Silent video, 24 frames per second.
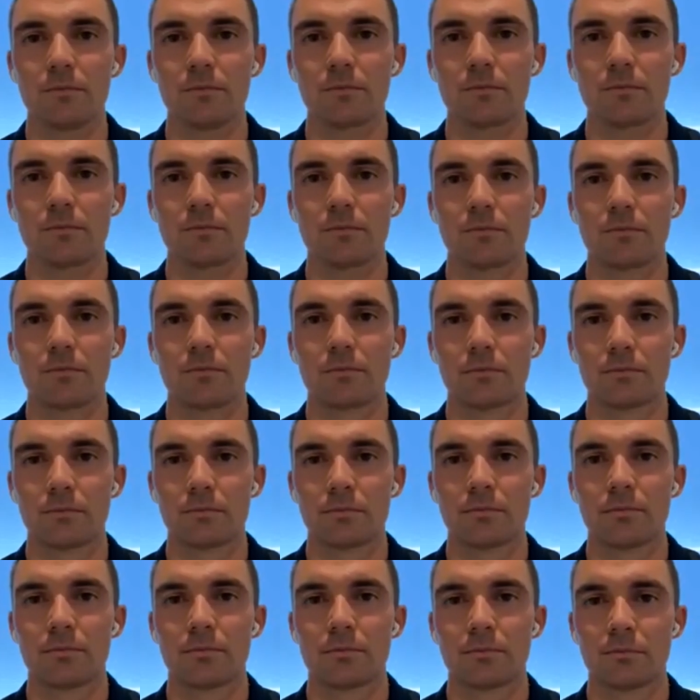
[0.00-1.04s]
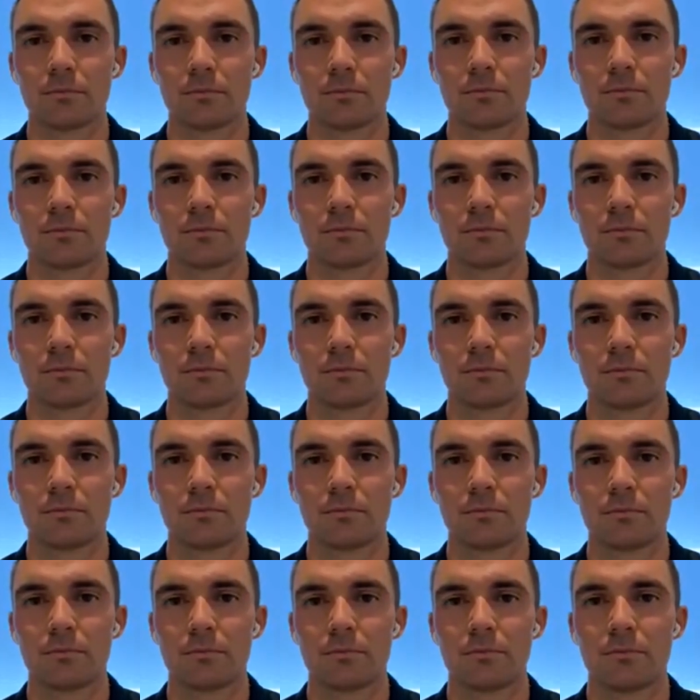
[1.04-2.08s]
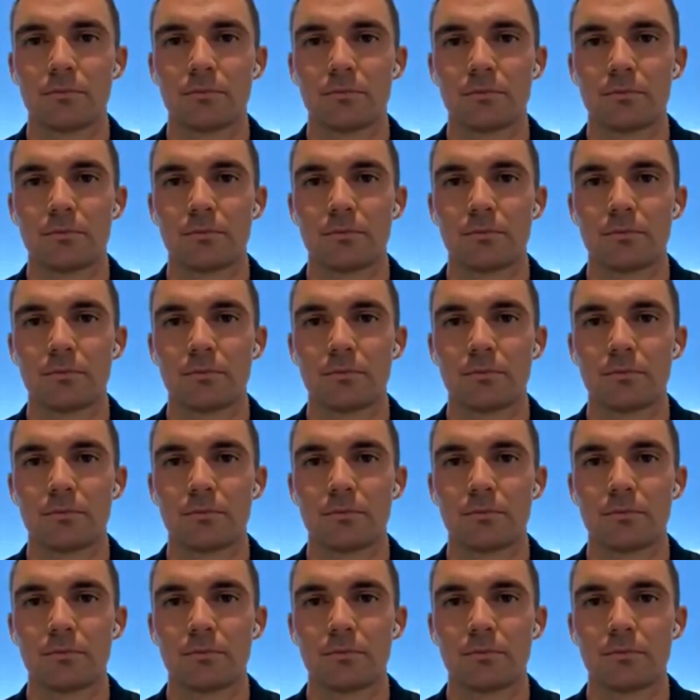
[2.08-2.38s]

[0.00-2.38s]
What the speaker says: This person isn't speaking.